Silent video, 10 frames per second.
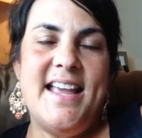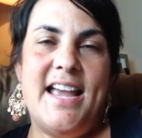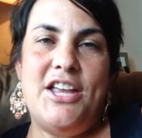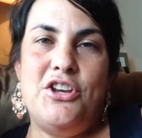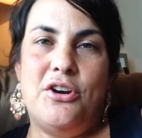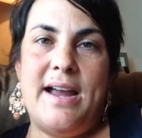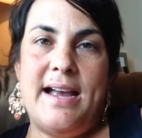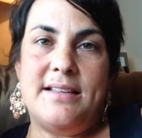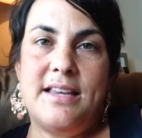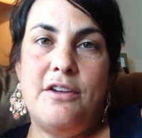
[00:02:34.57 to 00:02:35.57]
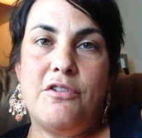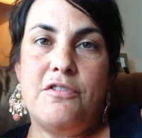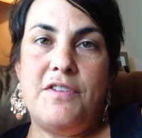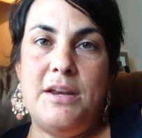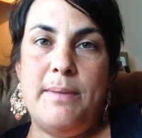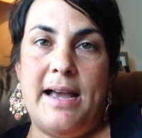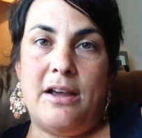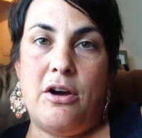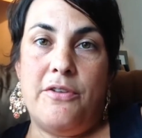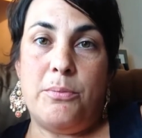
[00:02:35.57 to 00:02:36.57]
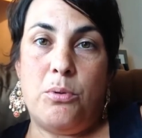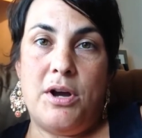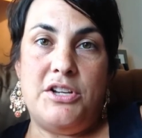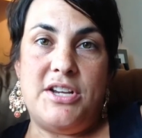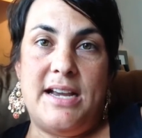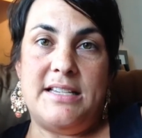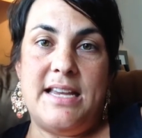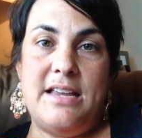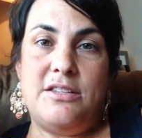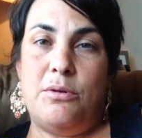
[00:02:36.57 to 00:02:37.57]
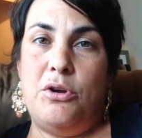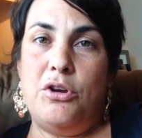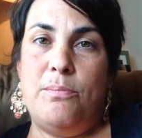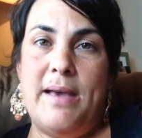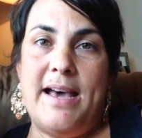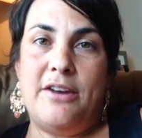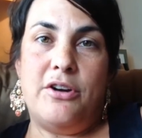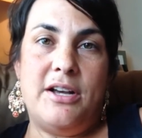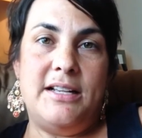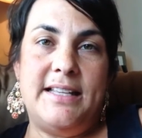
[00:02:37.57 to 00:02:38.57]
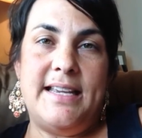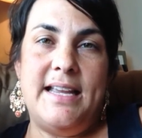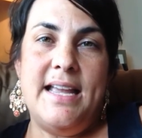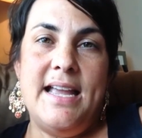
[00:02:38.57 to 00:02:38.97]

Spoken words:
and you're asking for feedback on the project. It's good, bad, or ugly.